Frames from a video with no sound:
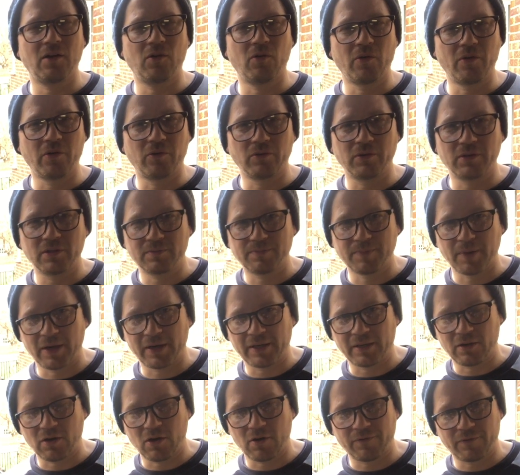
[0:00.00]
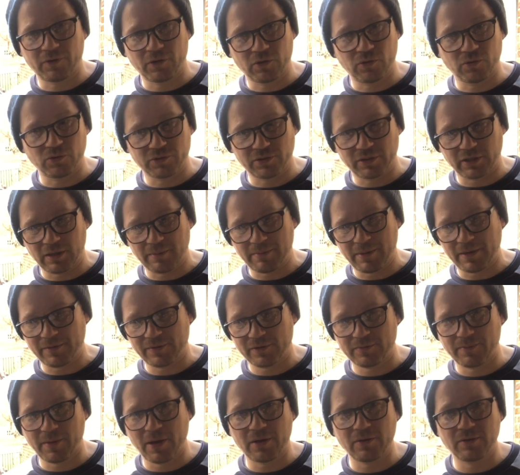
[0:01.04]
oil that's burning off and causing a bit of
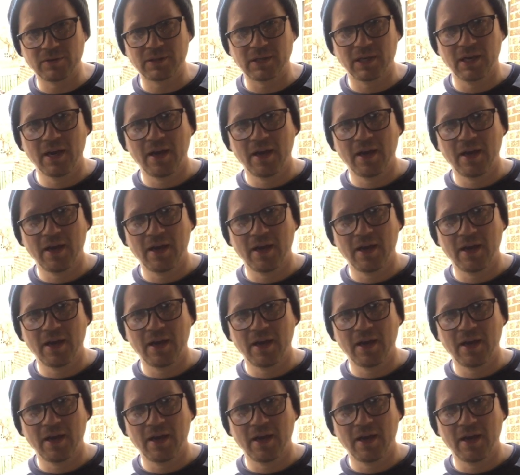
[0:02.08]
smoke.